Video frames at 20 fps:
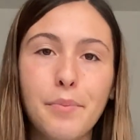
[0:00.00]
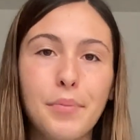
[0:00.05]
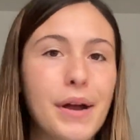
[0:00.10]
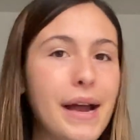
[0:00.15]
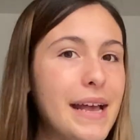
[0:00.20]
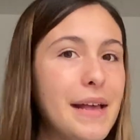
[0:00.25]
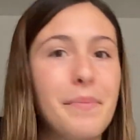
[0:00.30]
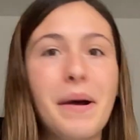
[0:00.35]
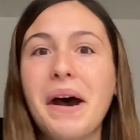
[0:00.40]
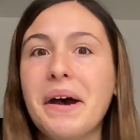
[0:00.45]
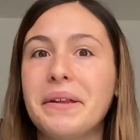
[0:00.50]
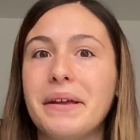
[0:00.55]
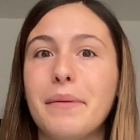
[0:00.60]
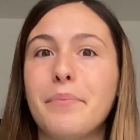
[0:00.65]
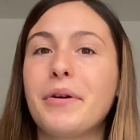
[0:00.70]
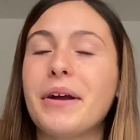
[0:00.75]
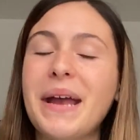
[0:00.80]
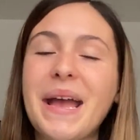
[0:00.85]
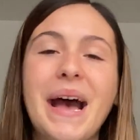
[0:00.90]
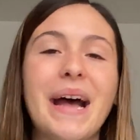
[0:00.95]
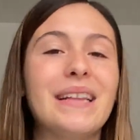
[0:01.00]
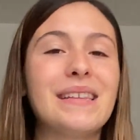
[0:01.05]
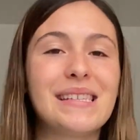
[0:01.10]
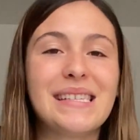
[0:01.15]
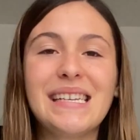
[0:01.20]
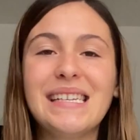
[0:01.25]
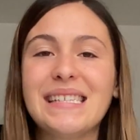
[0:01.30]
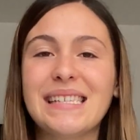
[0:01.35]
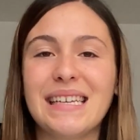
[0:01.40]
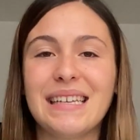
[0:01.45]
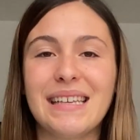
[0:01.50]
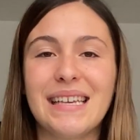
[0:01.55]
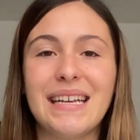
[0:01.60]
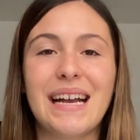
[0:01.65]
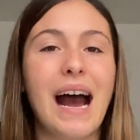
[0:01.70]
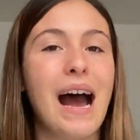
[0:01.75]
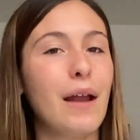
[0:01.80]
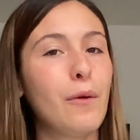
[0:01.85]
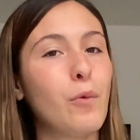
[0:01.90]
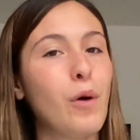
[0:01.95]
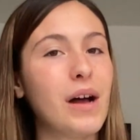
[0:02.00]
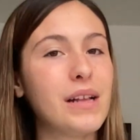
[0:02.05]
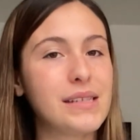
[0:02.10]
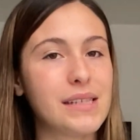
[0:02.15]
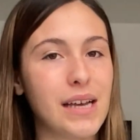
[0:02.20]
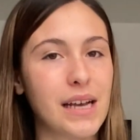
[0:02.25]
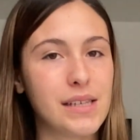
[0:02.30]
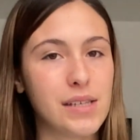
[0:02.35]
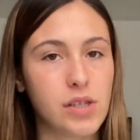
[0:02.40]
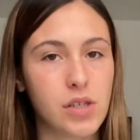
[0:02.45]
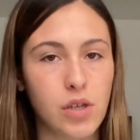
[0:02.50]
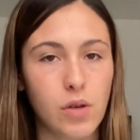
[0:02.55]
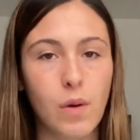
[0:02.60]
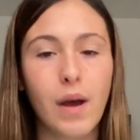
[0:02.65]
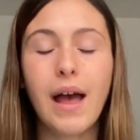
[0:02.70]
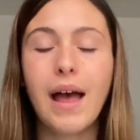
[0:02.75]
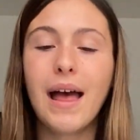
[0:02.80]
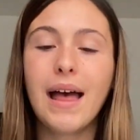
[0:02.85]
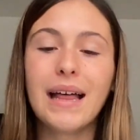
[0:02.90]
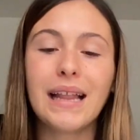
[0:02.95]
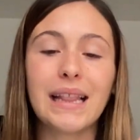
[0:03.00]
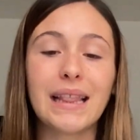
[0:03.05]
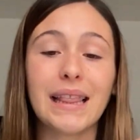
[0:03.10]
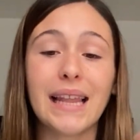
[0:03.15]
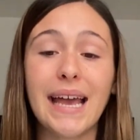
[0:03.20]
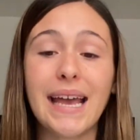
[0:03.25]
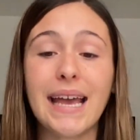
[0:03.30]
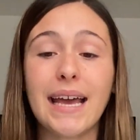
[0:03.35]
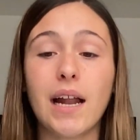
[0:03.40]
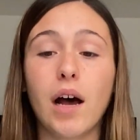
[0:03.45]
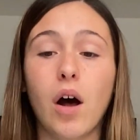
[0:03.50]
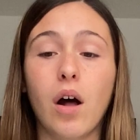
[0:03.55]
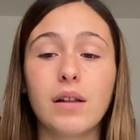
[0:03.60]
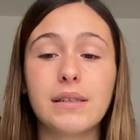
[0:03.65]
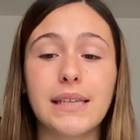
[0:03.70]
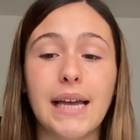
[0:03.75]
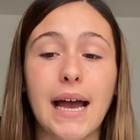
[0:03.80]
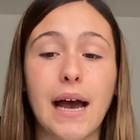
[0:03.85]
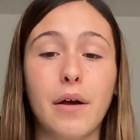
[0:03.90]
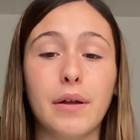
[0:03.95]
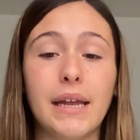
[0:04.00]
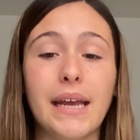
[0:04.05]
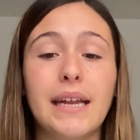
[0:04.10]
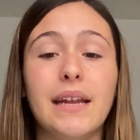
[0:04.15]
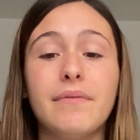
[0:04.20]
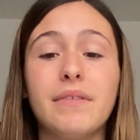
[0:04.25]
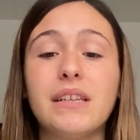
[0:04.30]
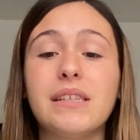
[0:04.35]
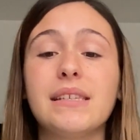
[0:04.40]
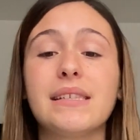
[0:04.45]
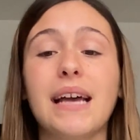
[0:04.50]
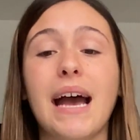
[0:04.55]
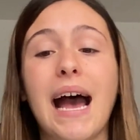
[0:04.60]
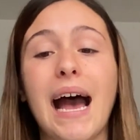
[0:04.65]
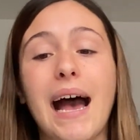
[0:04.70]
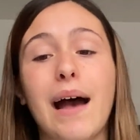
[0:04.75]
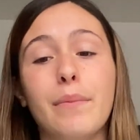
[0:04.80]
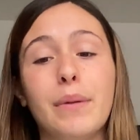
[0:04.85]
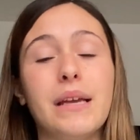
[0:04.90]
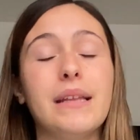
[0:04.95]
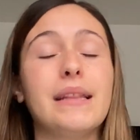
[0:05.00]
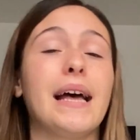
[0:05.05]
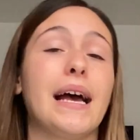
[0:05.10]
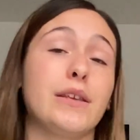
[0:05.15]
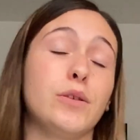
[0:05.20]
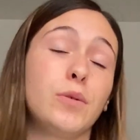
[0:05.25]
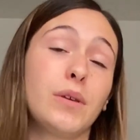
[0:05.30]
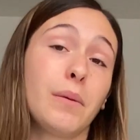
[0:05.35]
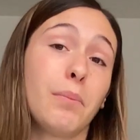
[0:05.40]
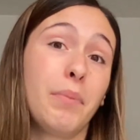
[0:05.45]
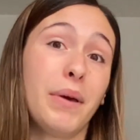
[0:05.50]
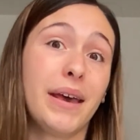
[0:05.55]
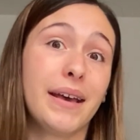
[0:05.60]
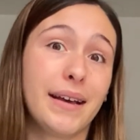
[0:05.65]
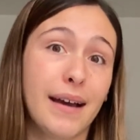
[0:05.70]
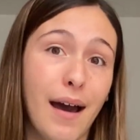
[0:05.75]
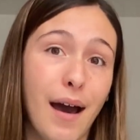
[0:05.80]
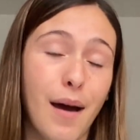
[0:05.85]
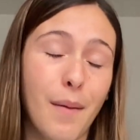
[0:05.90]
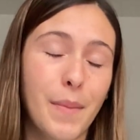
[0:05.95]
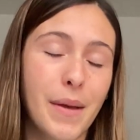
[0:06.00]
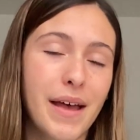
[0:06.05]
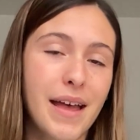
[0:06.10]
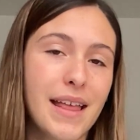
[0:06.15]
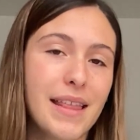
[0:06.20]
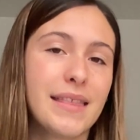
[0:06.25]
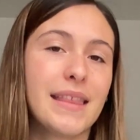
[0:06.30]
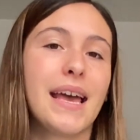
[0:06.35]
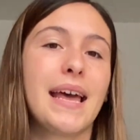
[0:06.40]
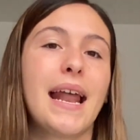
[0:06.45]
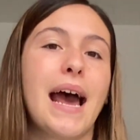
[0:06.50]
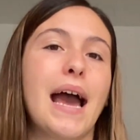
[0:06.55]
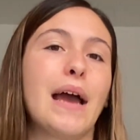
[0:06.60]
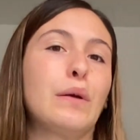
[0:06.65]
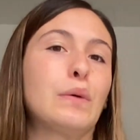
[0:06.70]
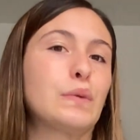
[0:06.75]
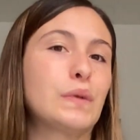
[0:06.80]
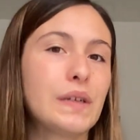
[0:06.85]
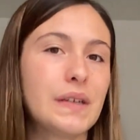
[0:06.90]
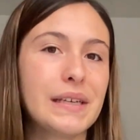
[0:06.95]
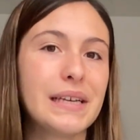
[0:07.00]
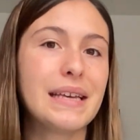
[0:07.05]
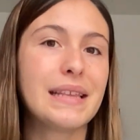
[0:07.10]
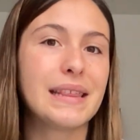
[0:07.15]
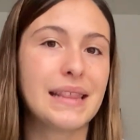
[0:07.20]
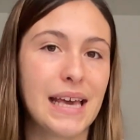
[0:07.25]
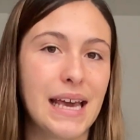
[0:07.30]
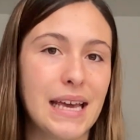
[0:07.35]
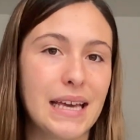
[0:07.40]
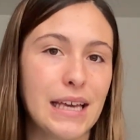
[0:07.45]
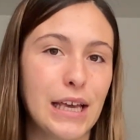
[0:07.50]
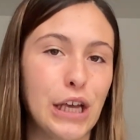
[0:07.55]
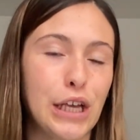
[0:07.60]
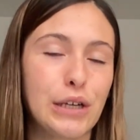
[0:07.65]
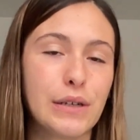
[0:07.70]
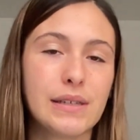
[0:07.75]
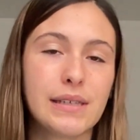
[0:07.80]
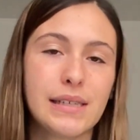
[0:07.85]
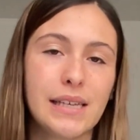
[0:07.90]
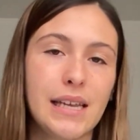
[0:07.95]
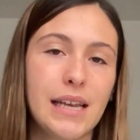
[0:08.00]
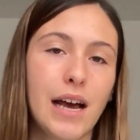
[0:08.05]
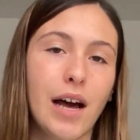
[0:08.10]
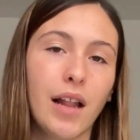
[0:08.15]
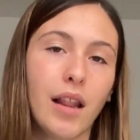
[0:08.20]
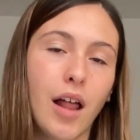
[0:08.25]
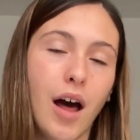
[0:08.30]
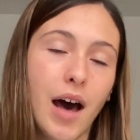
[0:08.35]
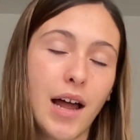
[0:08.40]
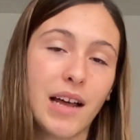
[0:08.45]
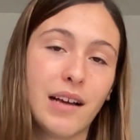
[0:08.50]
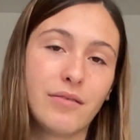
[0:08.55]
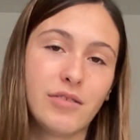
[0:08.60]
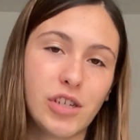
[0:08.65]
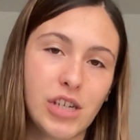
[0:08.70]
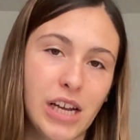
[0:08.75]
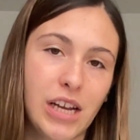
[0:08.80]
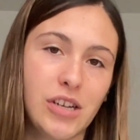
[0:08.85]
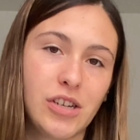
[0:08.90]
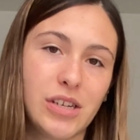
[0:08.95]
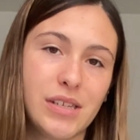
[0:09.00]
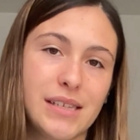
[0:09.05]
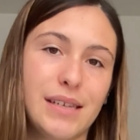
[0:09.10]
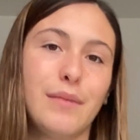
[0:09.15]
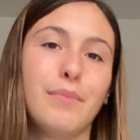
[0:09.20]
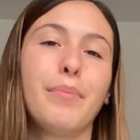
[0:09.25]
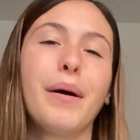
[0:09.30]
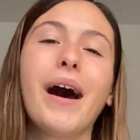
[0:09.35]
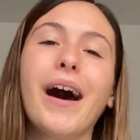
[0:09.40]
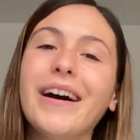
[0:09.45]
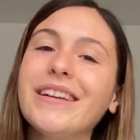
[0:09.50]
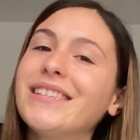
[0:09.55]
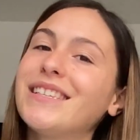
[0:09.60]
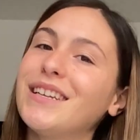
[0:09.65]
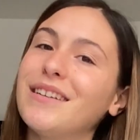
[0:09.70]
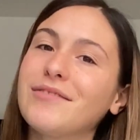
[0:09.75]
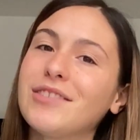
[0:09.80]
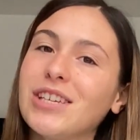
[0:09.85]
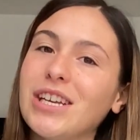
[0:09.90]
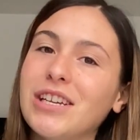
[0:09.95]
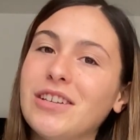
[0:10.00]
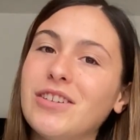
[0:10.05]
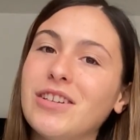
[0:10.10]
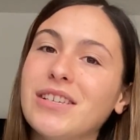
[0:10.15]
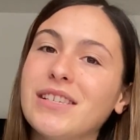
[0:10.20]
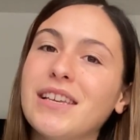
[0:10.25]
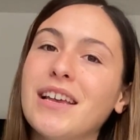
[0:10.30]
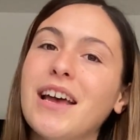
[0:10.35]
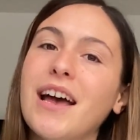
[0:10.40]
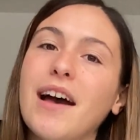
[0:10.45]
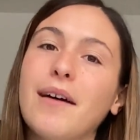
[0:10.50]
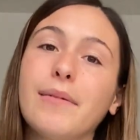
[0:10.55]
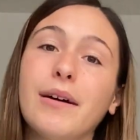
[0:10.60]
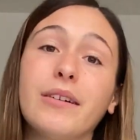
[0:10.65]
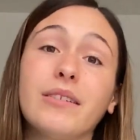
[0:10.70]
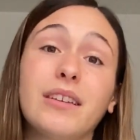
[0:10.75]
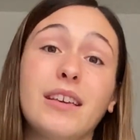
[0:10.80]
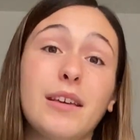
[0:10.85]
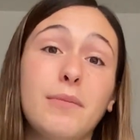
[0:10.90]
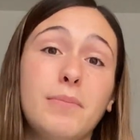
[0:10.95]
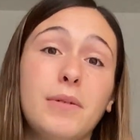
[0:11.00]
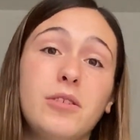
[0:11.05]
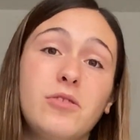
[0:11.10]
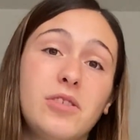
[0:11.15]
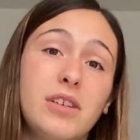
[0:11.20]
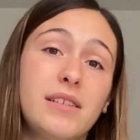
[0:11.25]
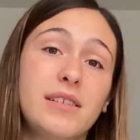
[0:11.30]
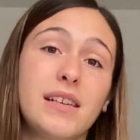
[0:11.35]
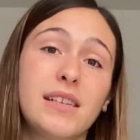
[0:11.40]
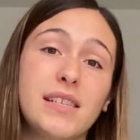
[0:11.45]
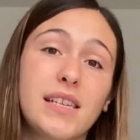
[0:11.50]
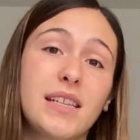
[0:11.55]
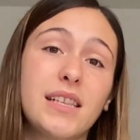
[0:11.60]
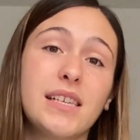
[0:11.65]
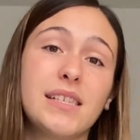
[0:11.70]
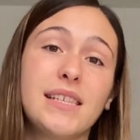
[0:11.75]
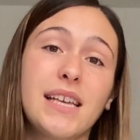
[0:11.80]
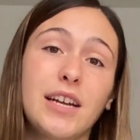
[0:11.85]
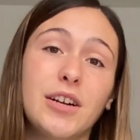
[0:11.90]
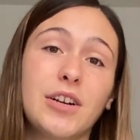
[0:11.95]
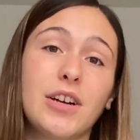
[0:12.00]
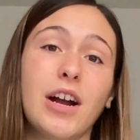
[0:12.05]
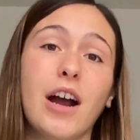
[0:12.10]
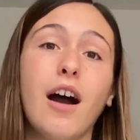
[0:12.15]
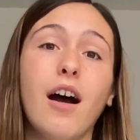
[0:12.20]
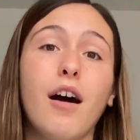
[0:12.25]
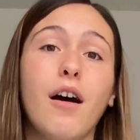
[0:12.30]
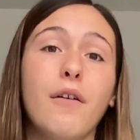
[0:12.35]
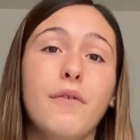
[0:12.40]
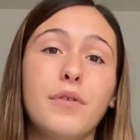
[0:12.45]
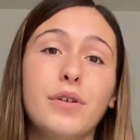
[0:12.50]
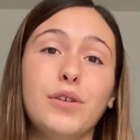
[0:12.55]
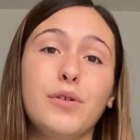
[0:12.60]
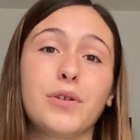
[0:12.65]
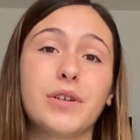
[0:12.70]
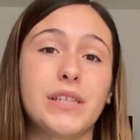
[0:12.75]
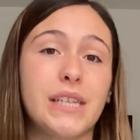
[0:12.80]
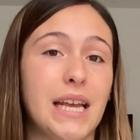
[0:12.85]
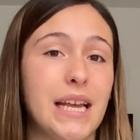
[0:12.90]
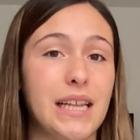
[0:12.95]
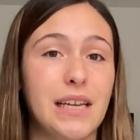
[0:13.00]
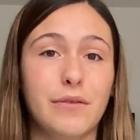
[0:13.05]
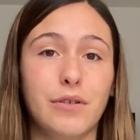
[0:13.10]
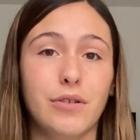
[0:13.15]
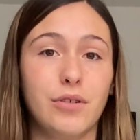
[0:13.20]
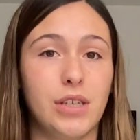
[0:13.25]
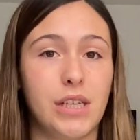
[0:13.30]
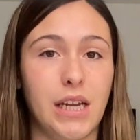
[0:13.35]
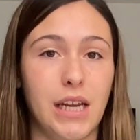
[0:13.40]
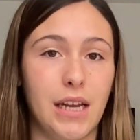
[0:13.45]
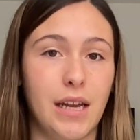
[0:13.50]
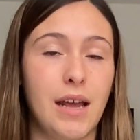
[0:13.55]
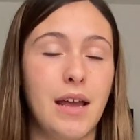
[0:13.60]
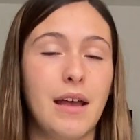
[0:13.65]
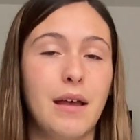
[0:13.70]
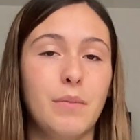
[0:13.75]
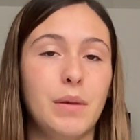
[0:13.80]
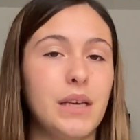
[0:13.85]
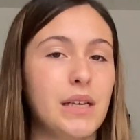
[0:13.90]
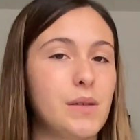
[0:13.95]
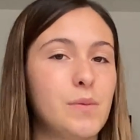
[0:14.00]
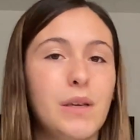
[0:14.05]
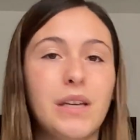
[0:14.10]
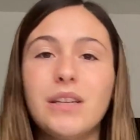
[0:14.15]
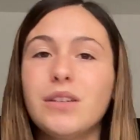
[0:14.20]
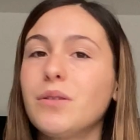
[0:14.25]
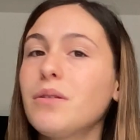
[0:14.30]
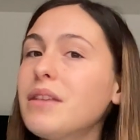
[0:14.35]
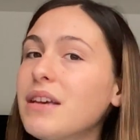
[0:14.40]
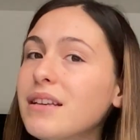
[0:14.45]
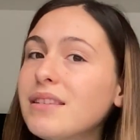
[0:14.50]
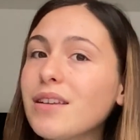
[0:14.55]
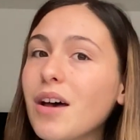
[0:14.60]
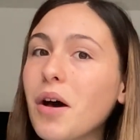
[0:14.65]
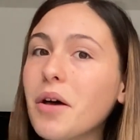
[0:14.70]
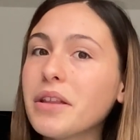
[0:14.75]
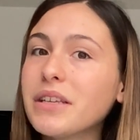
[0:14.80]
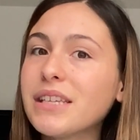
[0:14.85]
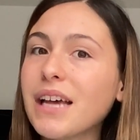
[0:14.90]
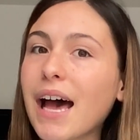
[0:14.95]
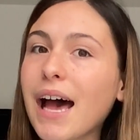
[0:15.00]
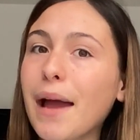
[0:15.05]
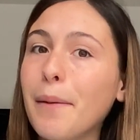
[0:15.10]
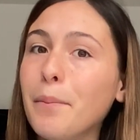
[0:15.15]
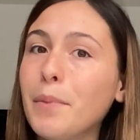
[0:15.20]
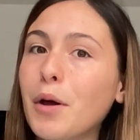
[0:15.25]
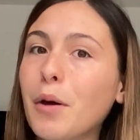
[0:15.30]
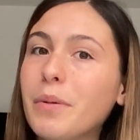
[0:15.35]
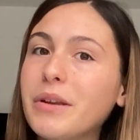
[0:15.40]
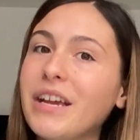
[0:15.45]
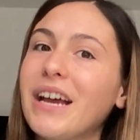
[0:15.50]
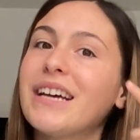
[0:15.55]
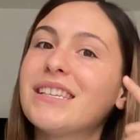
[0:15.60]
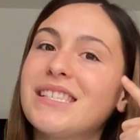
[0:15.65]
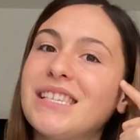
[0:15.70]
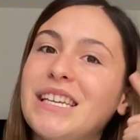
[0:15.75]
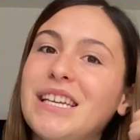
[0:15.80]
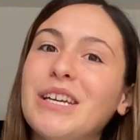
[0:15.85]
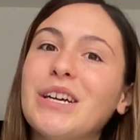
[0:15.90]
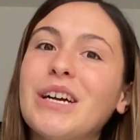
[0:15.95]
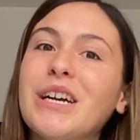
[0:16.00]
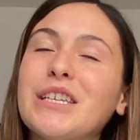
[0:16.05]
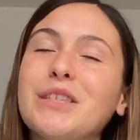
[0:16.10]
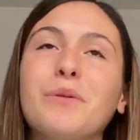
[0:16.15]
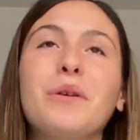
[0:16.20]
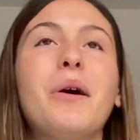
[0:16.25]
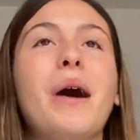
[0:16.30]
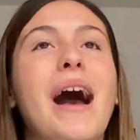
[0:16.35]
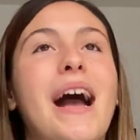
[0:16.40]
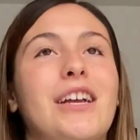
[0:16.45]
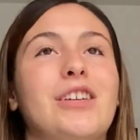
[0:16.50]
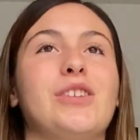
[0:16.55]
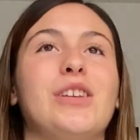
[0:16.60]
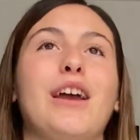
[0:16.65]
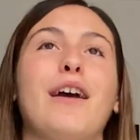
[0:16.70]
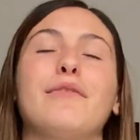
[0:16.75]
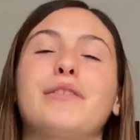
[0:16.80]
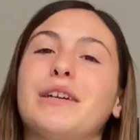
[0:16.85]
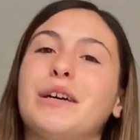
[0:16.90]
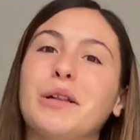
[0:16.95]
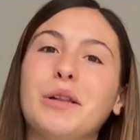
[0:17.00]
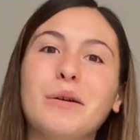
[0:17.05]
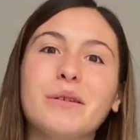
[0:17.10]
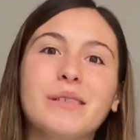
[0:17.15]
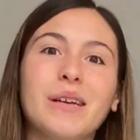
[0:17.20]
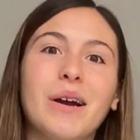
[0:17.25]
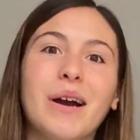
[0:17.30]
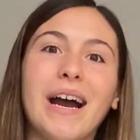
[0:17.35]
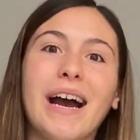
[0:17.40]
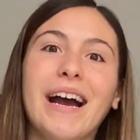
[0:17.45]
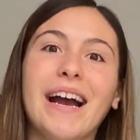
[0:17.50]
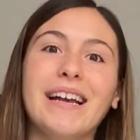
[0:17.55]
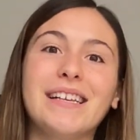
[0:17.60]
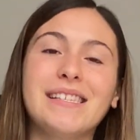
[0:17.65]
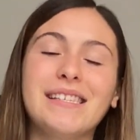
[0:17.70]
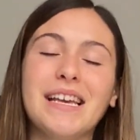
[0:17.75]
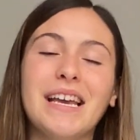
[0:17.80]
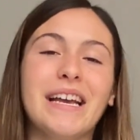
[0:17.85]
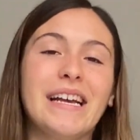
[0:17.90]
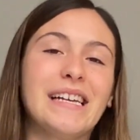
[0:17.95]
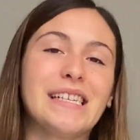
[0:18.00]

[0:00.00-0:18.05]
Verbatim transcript: Pray about it. Pray unceasingly. God wants us to lay it all down. And if this is a habit that you can pick up, then I really think you'll see a lot of changes and positive changes about keeping Jesus in the center of your daily routine because we can do this all the time. Nobody has to hear us. We don't actually have to close our eyes.